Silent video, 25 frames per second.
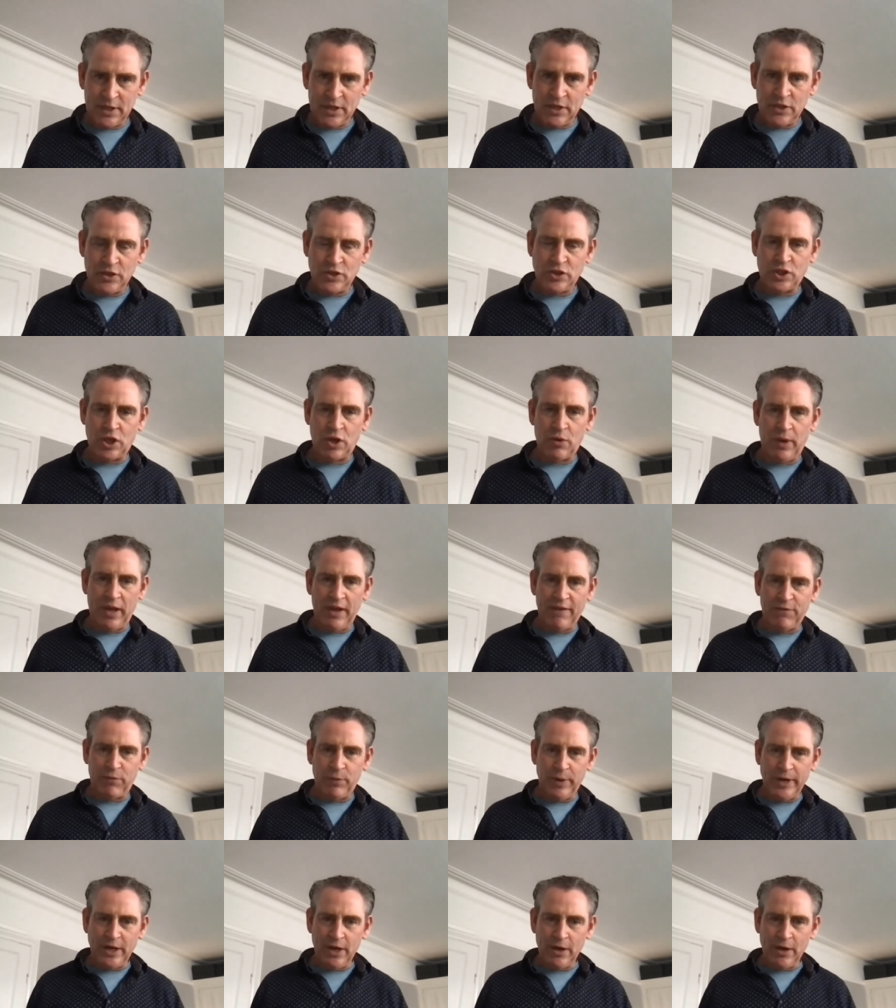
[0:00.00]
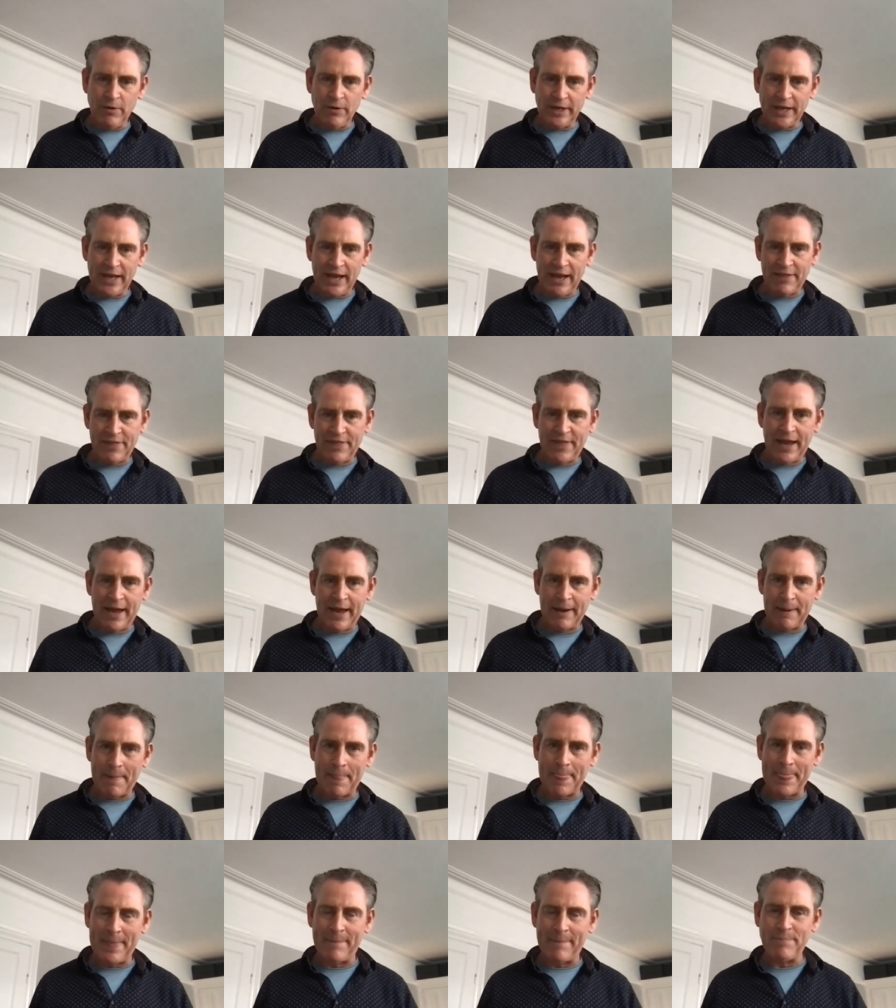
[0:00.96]
So if we don't get that
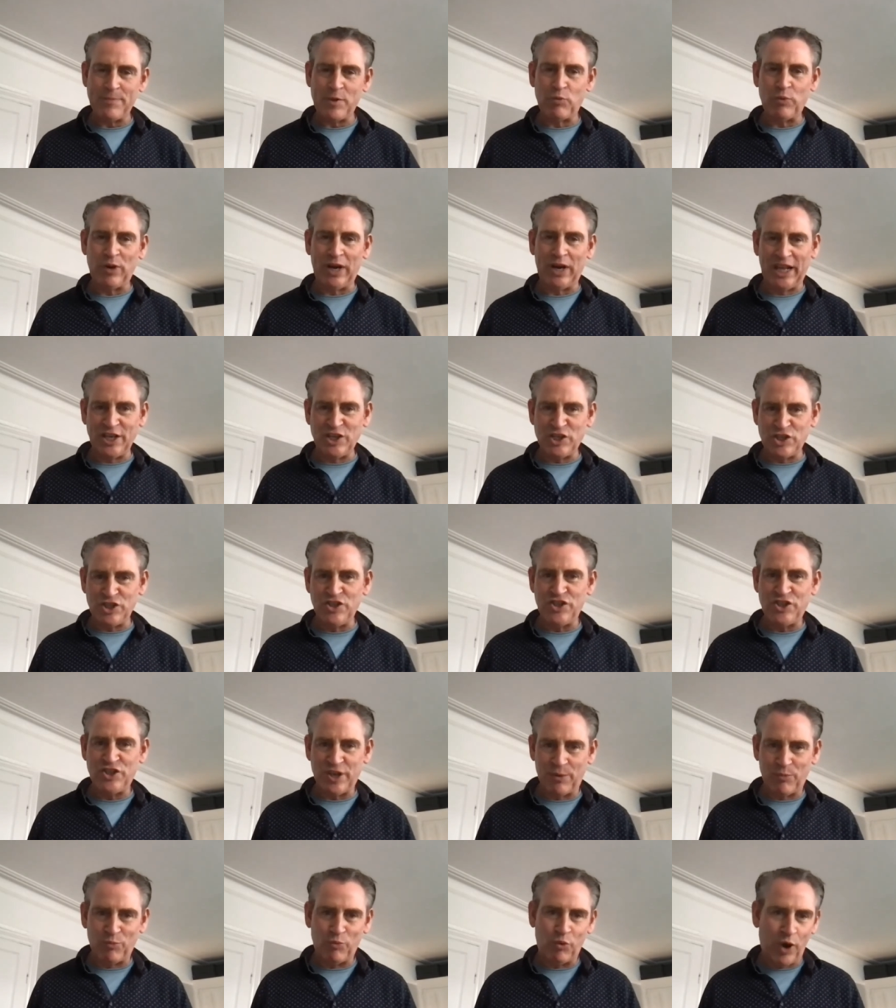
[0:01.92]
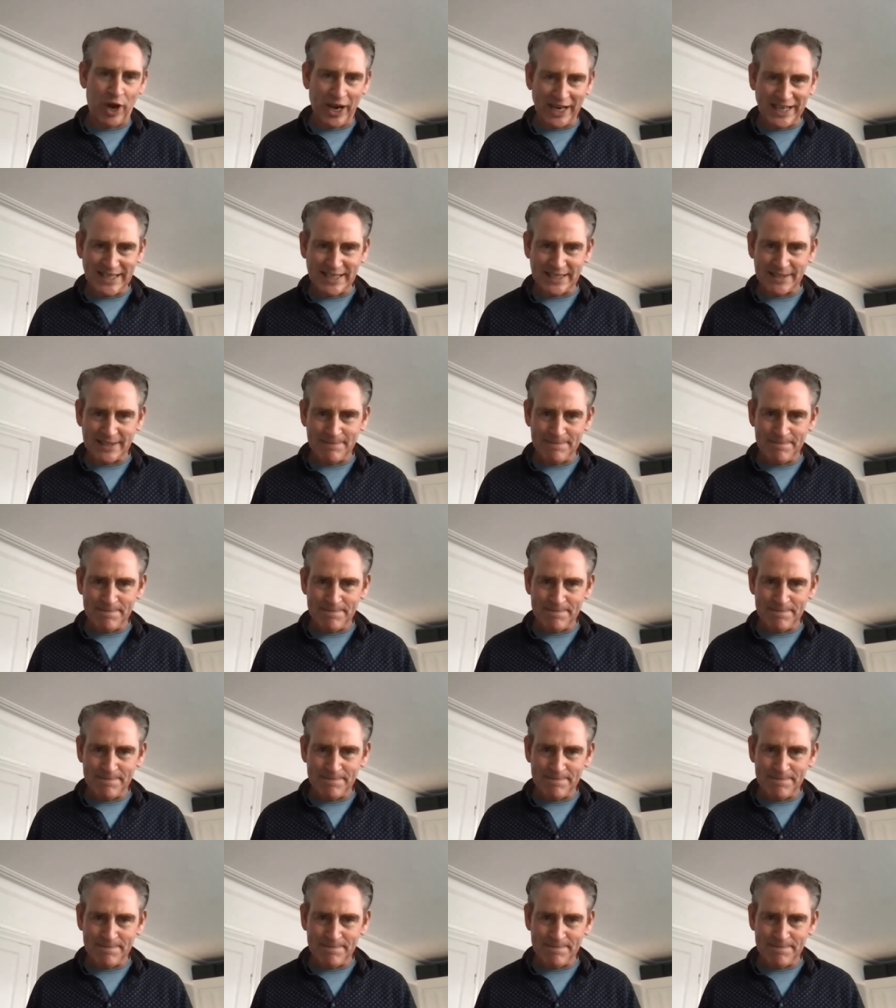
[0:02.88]
relationship right,